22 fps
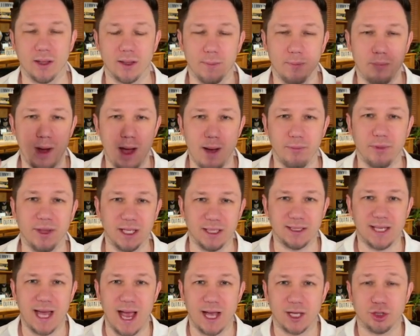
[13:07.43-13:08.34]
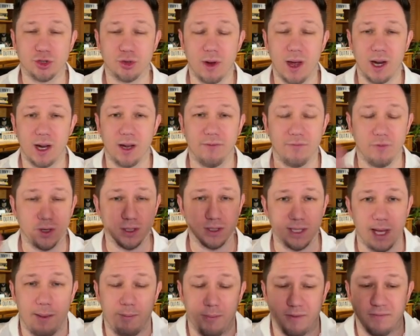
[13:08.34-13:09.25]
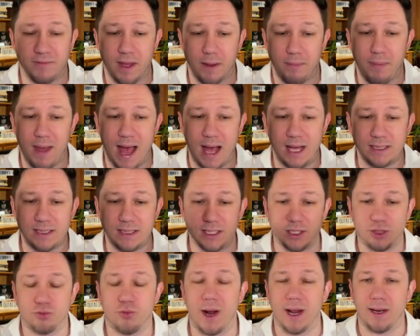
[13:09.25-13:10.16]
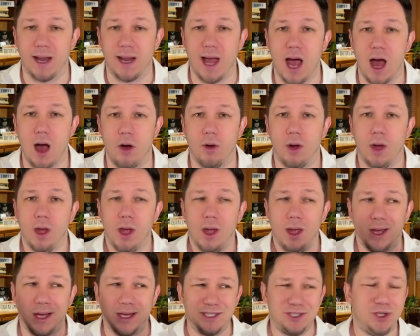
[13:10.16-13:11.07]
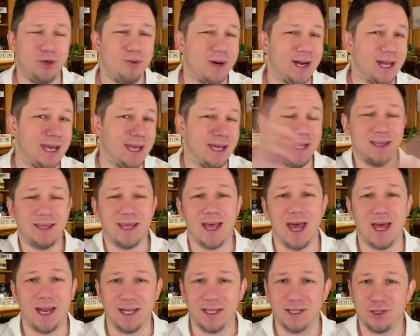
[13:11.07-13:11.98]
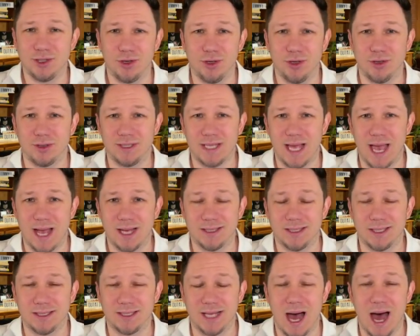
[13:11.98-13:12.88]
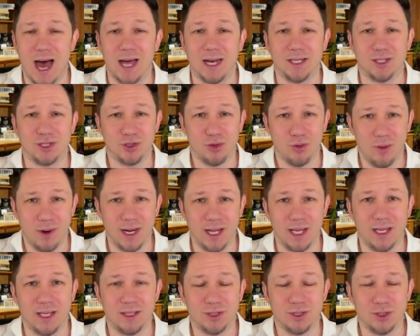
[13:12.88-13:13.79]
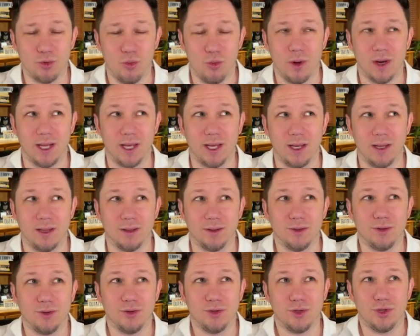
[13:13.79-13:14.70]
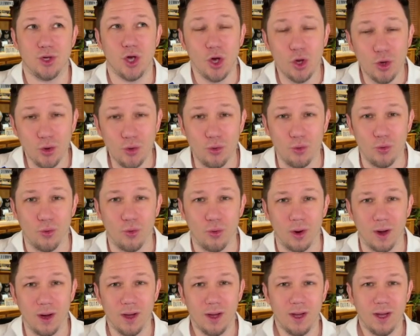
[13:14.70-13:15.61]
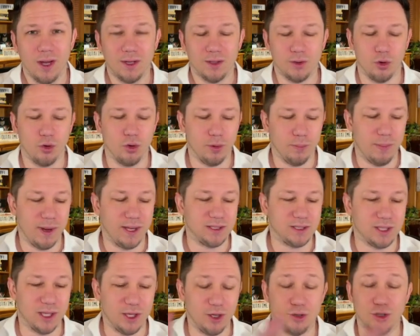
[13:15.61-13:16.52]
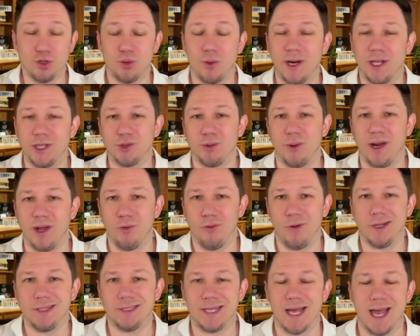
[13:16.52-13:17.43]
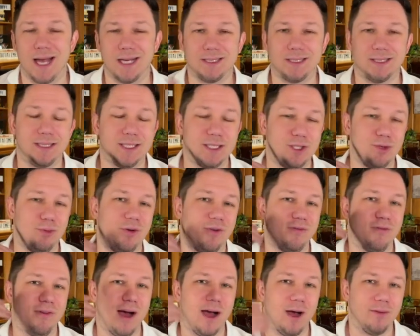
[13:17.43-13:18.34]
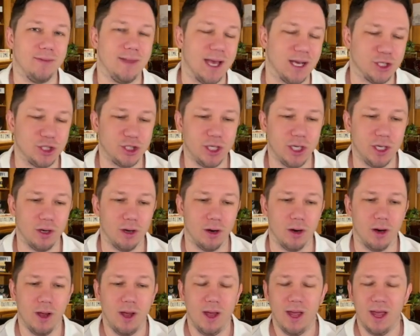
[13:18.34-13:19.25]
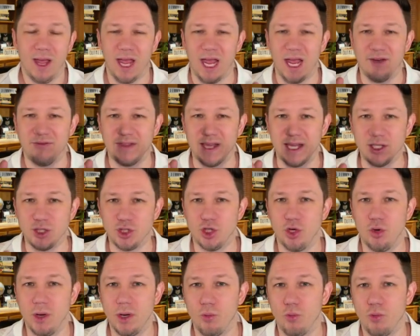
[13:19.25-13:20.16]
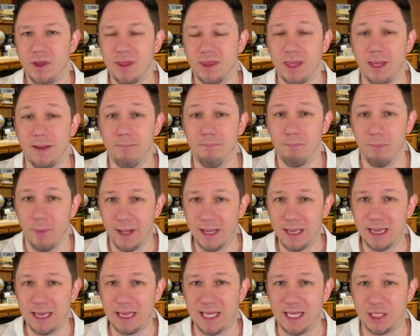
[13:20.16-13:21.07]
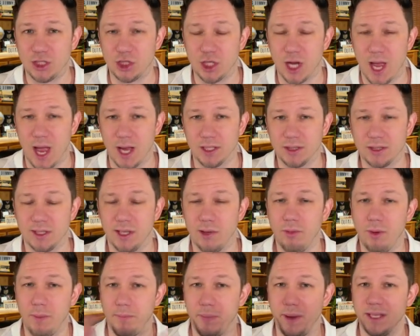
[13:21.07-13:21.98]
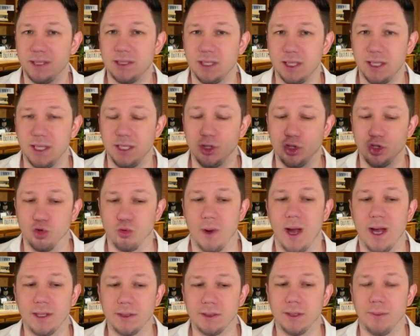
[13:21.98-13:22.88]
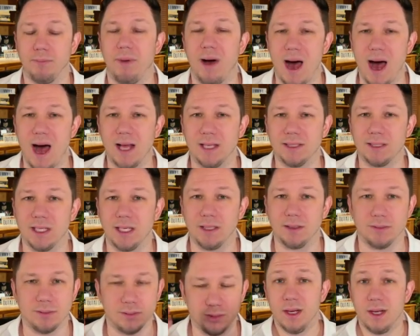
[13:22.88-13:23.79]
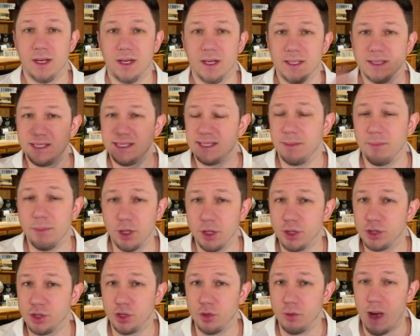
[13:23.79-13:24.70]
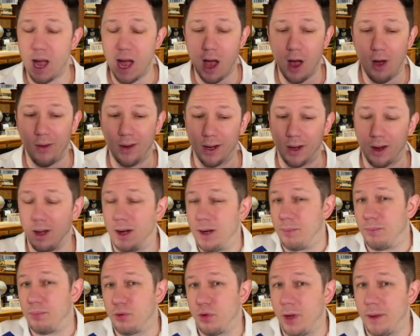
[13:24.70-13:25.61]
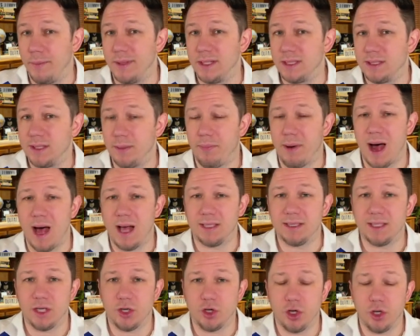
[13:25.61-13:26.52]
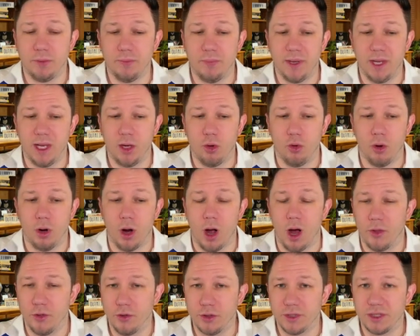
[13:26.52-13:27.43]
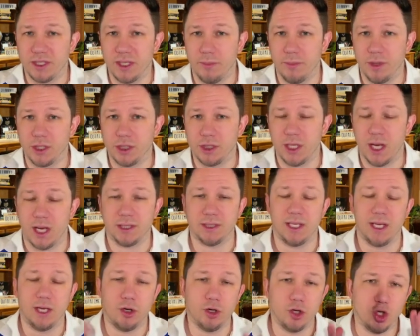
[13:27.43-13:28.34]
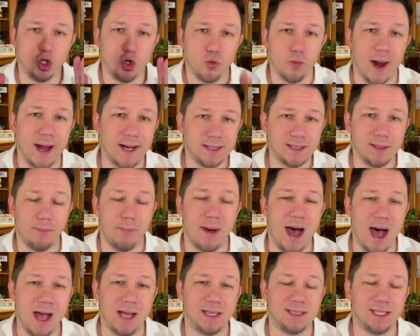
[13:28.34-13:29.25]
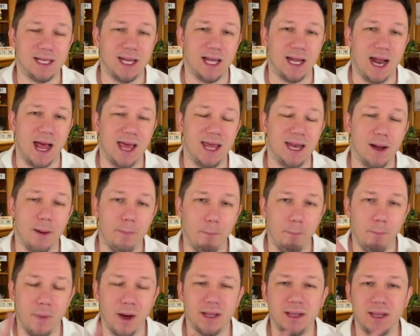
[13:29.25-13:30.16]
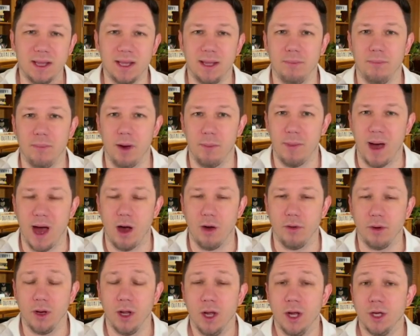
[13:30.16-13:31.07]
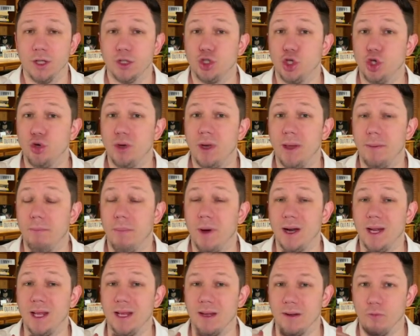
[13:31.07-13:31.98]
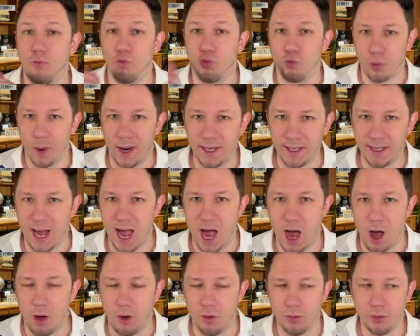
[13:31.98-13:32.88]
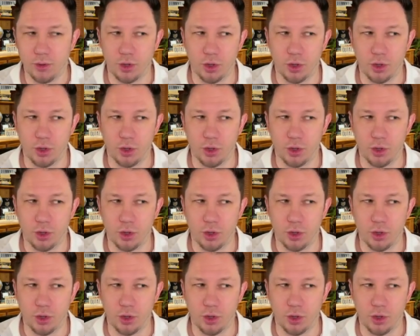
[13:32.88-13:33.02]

The problem with the tax credit, for example, if they pass this right now, is you wouldn't get that until your taxes on 2022, or basically your 2021 taxes that you would file next year. If they do it with the monthly checks, they would basically direct deposit, similar to how an unemployment deposit could be or other stimulus checks. They could direct deposit it in a monthly amount, so you get money right now.